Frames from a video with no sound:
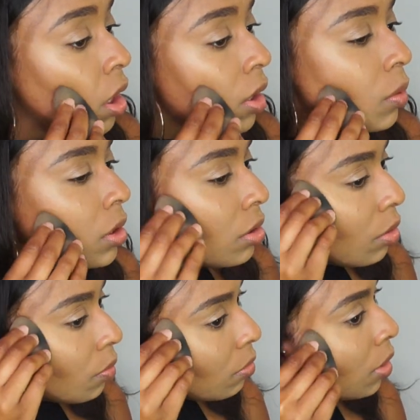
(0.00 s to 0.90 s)
And I normally
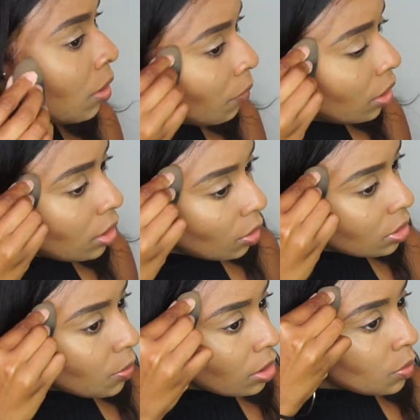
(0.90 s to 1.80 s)
don't blend out
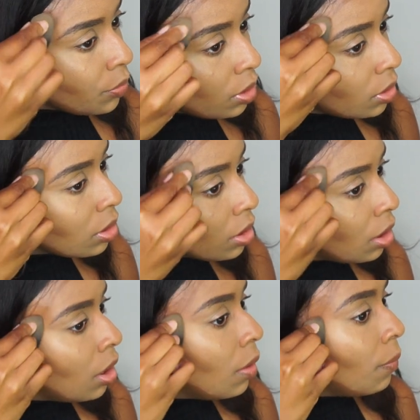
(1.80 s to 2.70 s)
these products with a beauty blender,
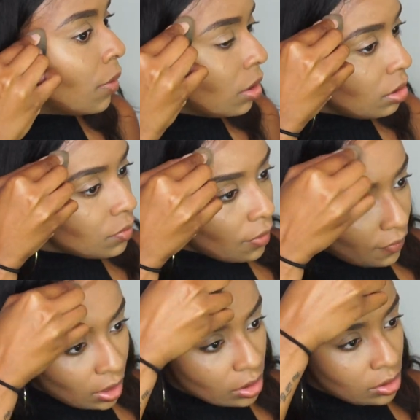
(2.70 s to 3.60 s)
but if I
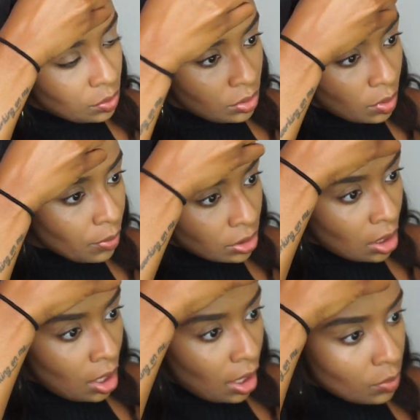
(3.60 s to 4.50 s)
feel like I need to switch to a brush,
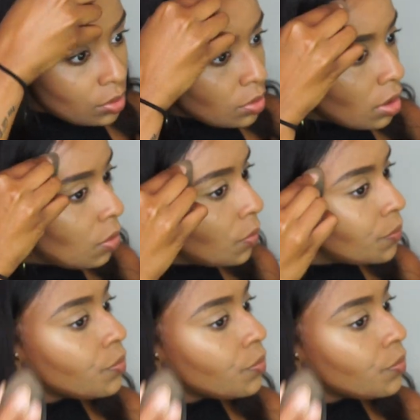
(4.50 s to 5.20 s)
I would do so.